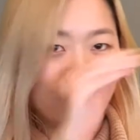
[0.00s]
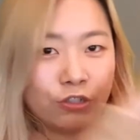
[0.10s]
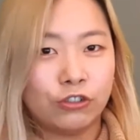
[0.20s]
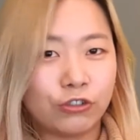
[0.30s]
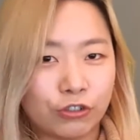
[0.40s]

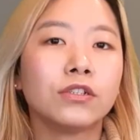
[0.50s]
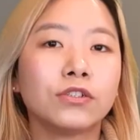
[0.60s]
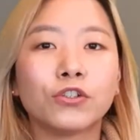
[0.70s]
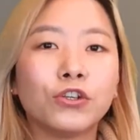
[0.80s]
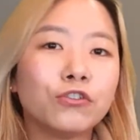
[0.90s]
Hook.
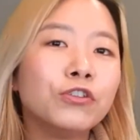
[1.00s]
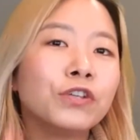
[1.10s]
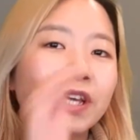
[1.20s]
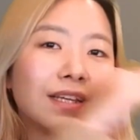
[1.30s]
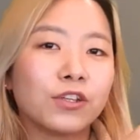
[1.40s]
So you're
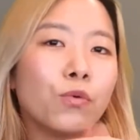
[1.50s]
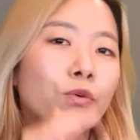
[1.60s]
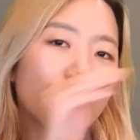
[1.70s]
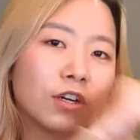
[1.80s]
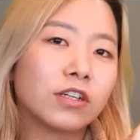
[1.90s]
hooking the
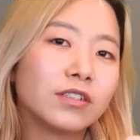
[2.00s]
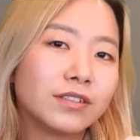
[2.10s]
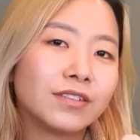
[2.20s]
word,